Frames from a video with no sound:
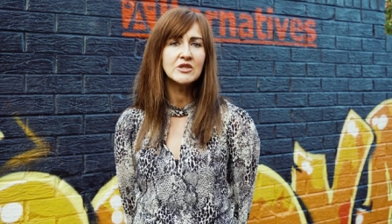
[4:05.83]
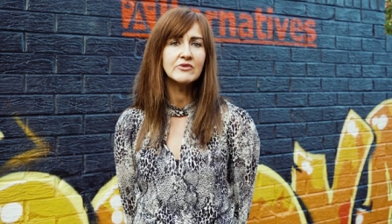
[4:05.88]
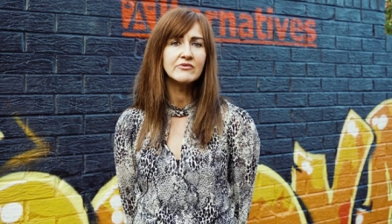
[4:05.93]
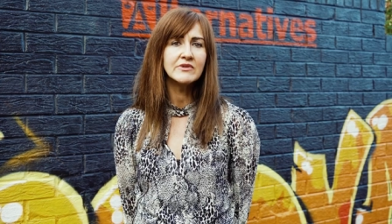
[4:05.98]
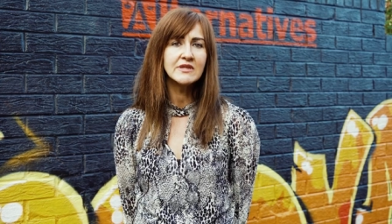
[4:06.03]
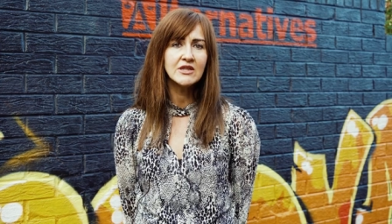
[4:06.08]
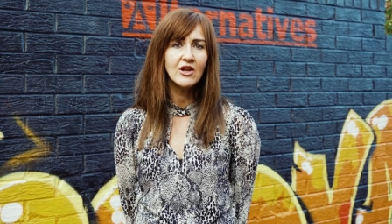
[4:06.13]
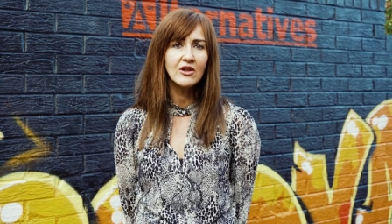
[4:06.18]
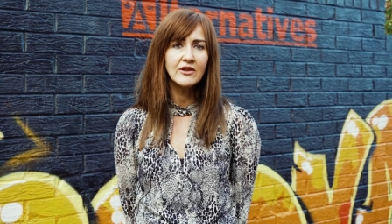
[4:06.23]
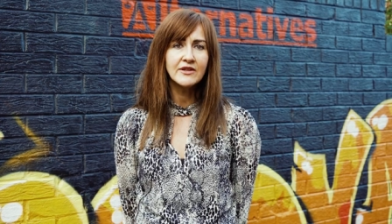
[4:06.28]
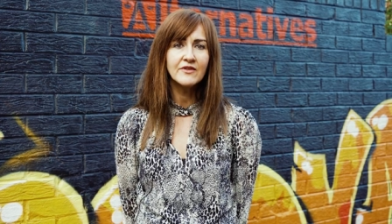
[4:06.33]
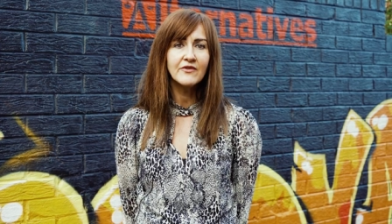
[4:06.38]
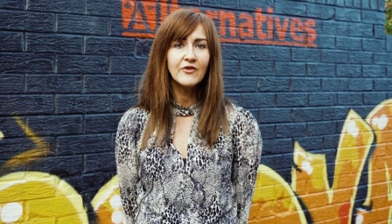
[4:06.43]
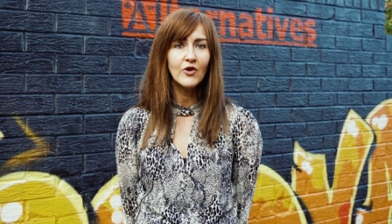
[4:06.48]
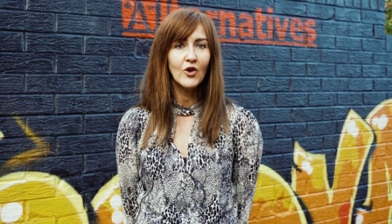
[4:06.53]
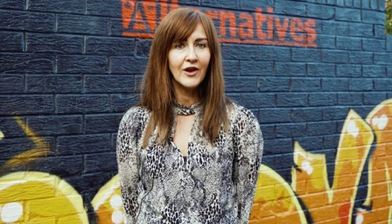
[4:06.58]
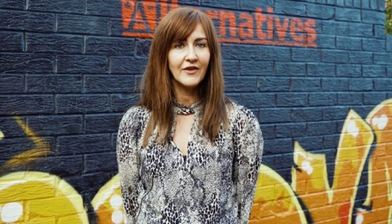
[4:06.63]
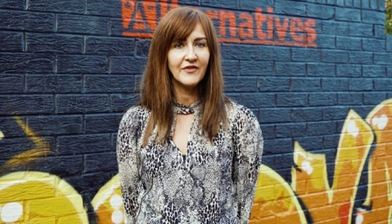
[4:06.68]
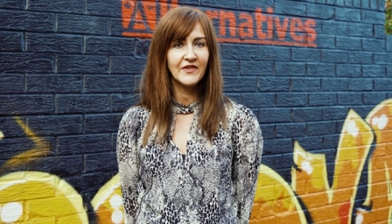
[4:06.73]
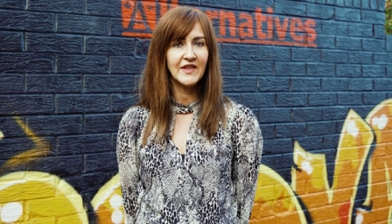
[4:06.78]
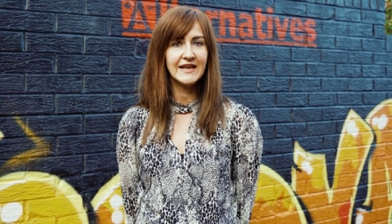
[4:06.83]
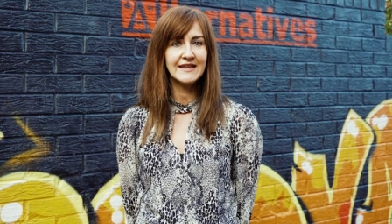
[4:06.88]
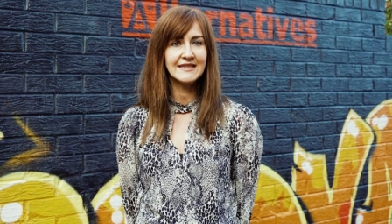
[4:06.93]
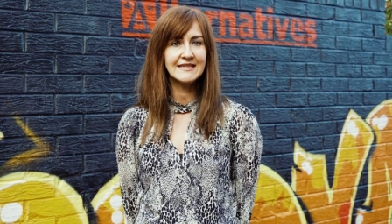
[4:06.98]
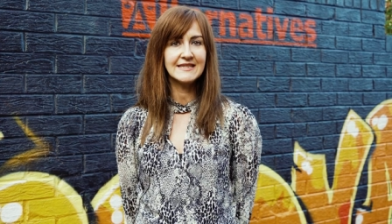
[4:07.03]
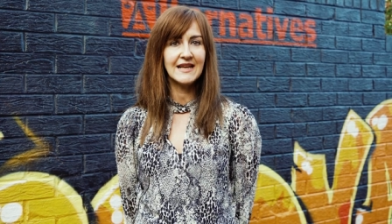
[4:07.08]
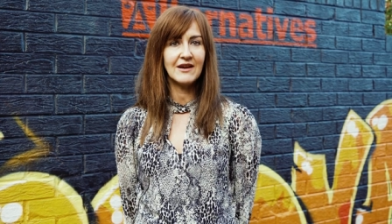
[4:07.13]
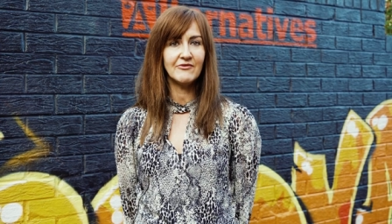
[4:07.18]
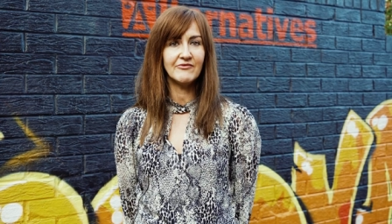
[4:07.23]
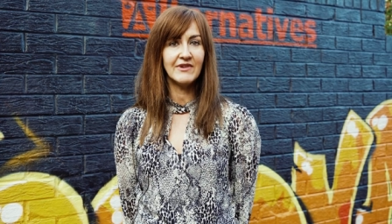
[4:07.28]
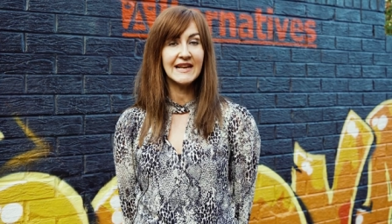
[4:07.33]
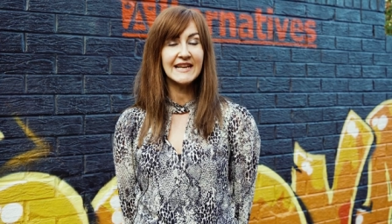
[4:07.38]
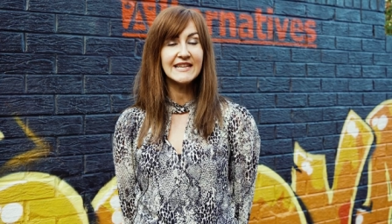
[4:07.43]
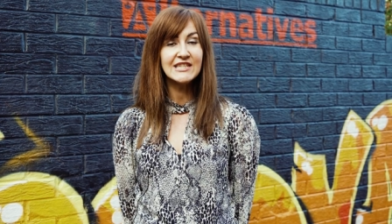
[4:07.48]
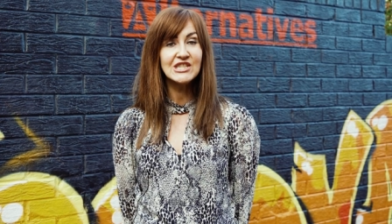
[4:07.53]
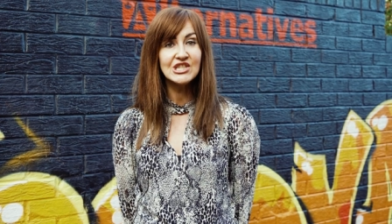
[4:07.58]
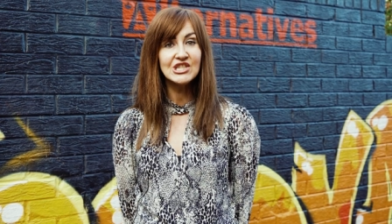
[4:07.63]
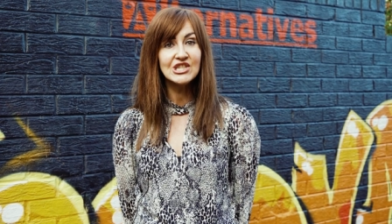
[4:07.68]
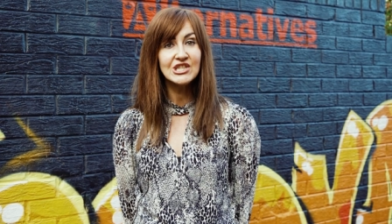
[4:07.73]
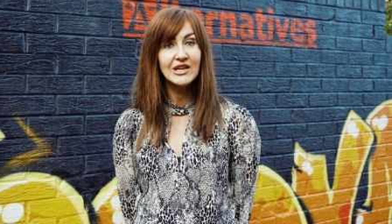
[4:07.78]
as a result of all of this that
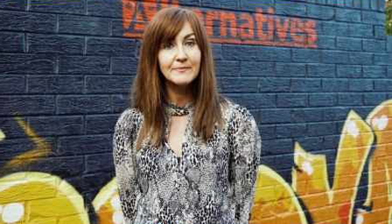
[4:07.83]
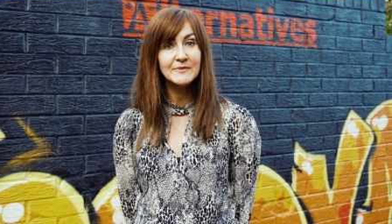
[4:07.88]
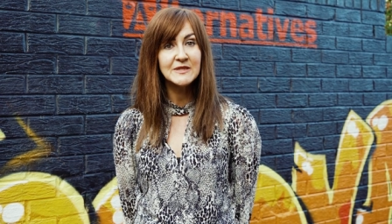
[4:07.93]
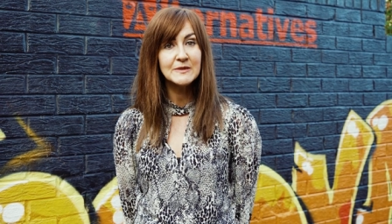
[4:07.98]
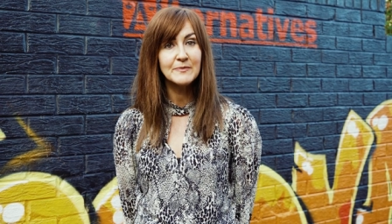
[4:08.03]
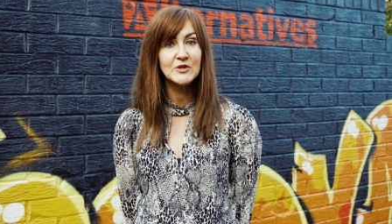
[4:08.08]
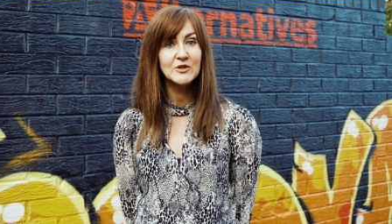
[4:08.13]
relationships